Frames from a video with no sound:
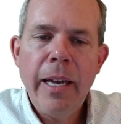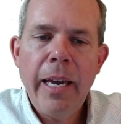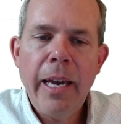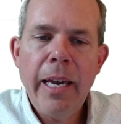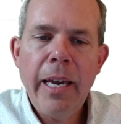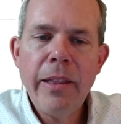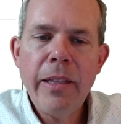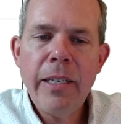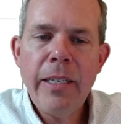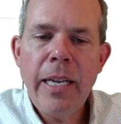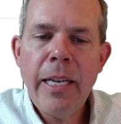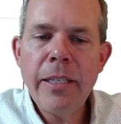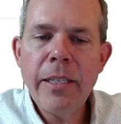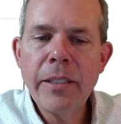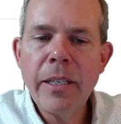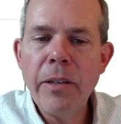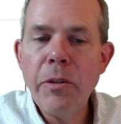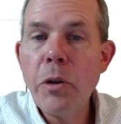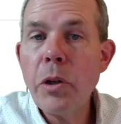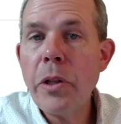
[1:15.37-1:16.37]
And the data is
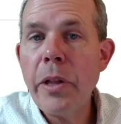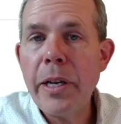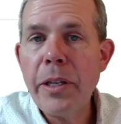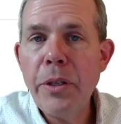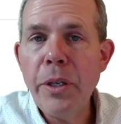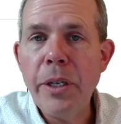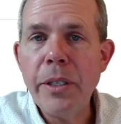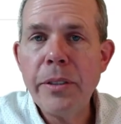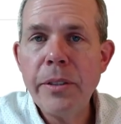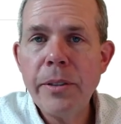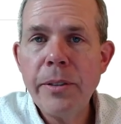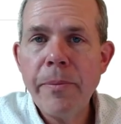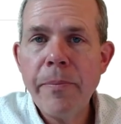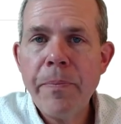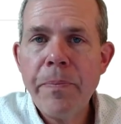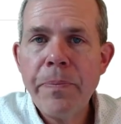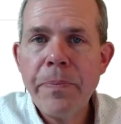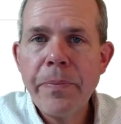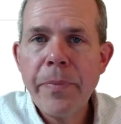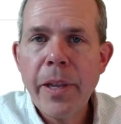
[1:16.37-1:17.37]
going to look like this.
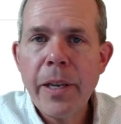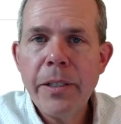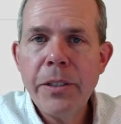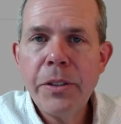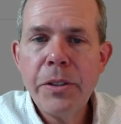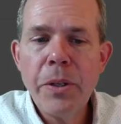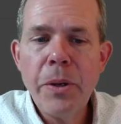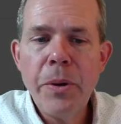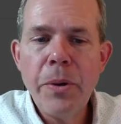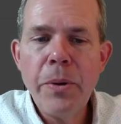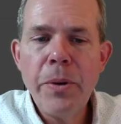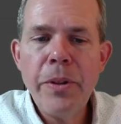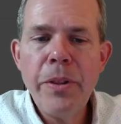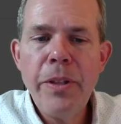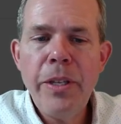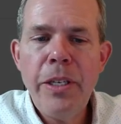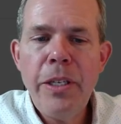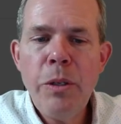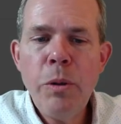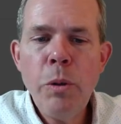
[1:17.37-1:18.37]
So
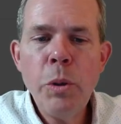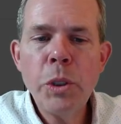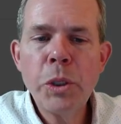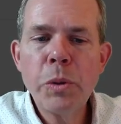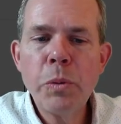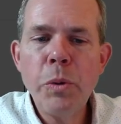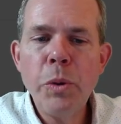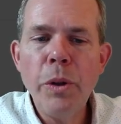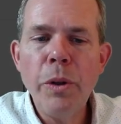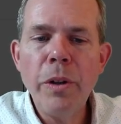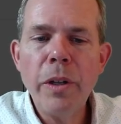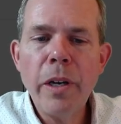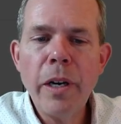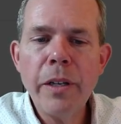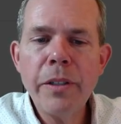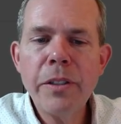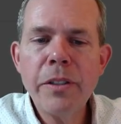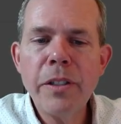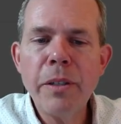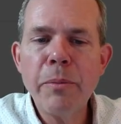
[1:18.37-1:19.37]
the usual
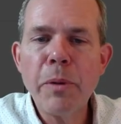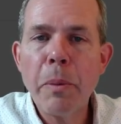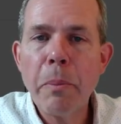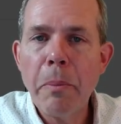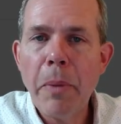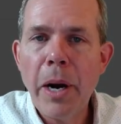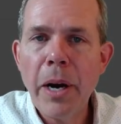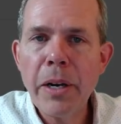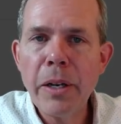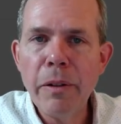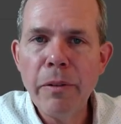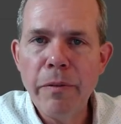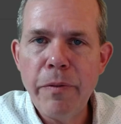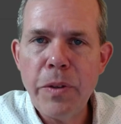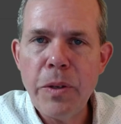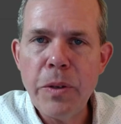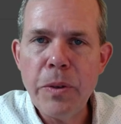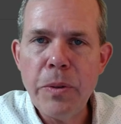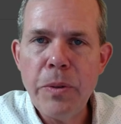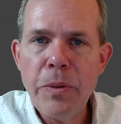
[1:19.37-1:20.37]
customer model
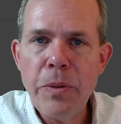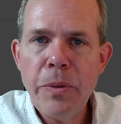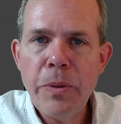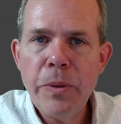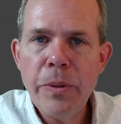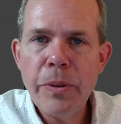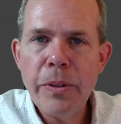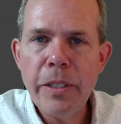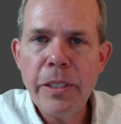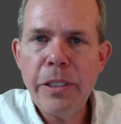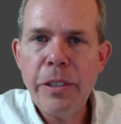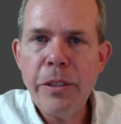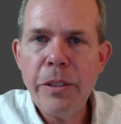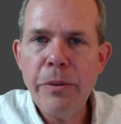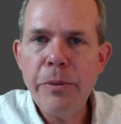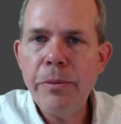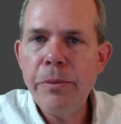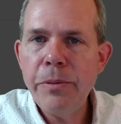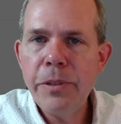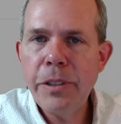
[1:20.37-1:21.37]
view that
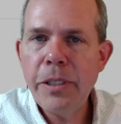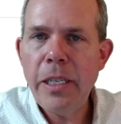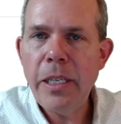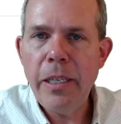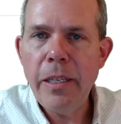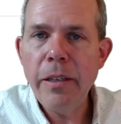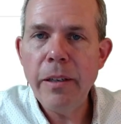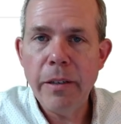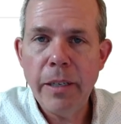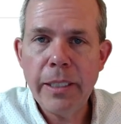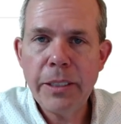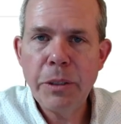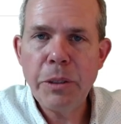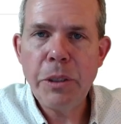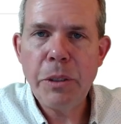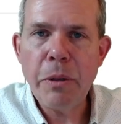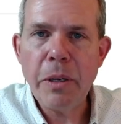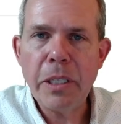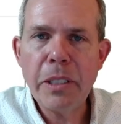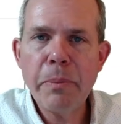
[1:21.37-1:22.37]
you see, uh, that's
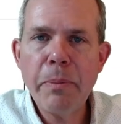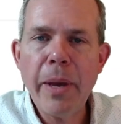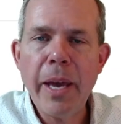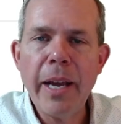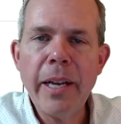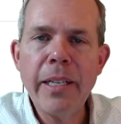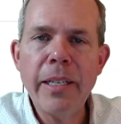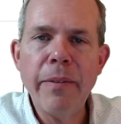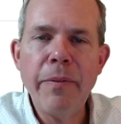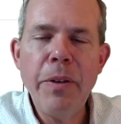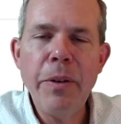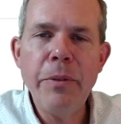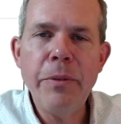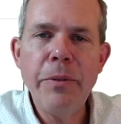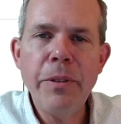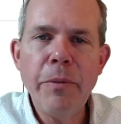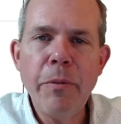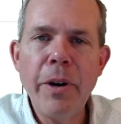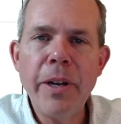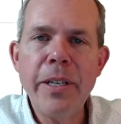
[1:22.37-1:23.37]
what you'd expect if you
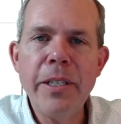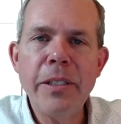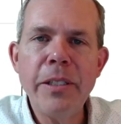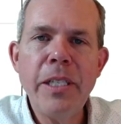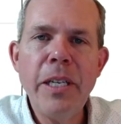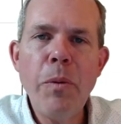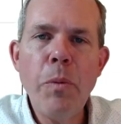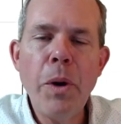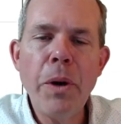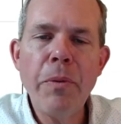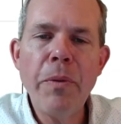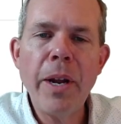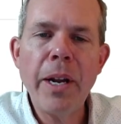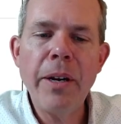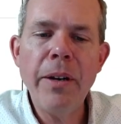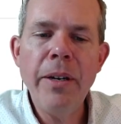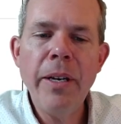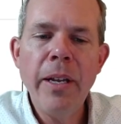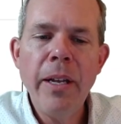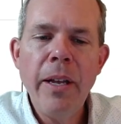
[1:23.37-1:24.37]
wanted to see one
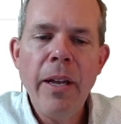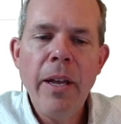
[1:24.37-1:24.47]
record,